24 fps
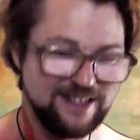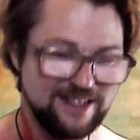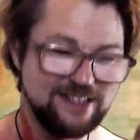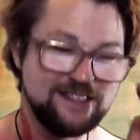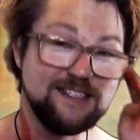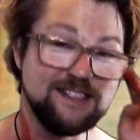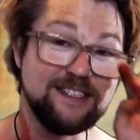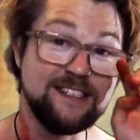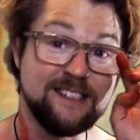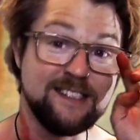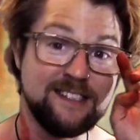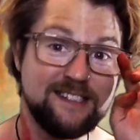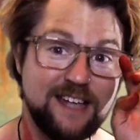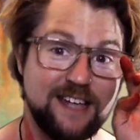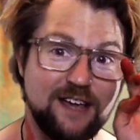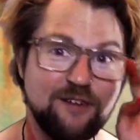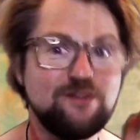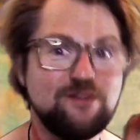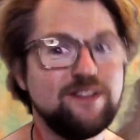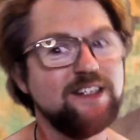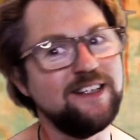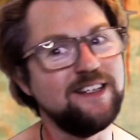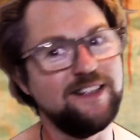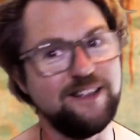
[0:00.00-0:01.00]
This is
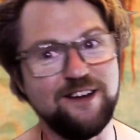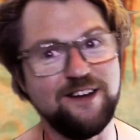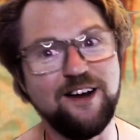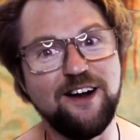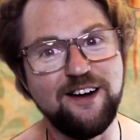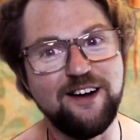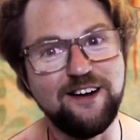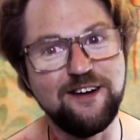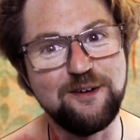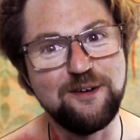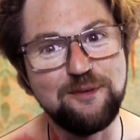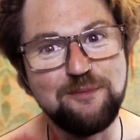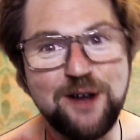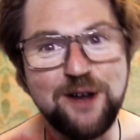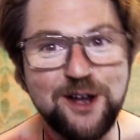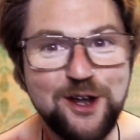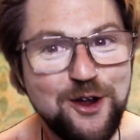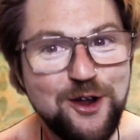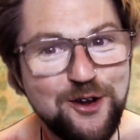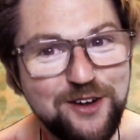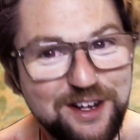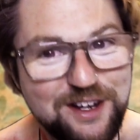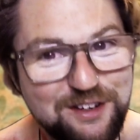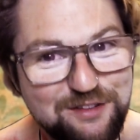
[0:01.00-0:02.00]
definitely not my
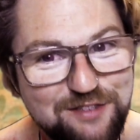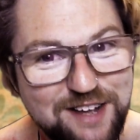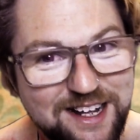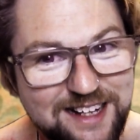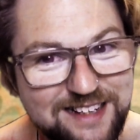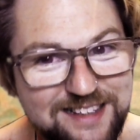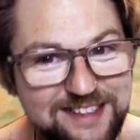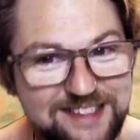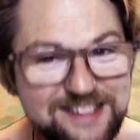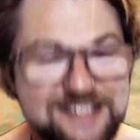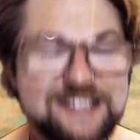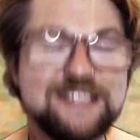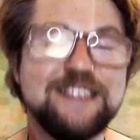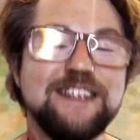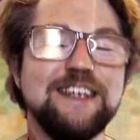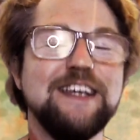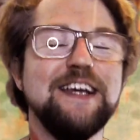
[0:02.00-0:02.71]
OnlyFans.